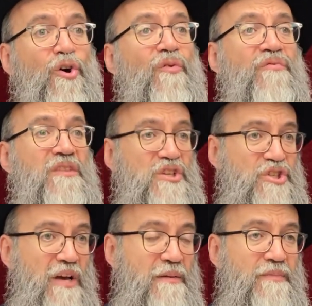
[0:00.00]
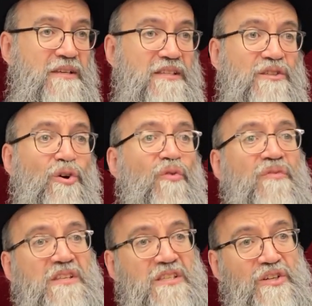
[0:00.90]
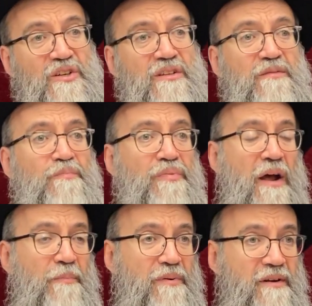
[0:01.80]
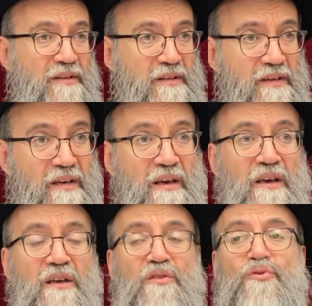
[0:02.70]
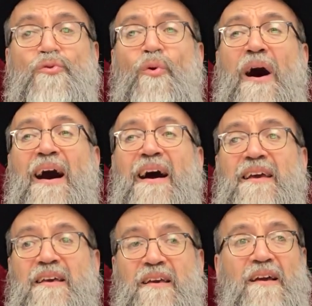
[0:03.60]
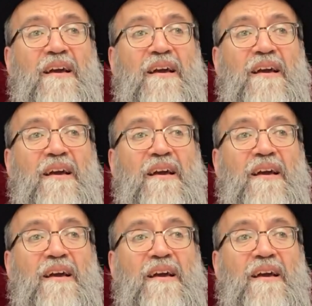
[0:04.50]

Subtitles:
of the Shabbos of a certain property. Do I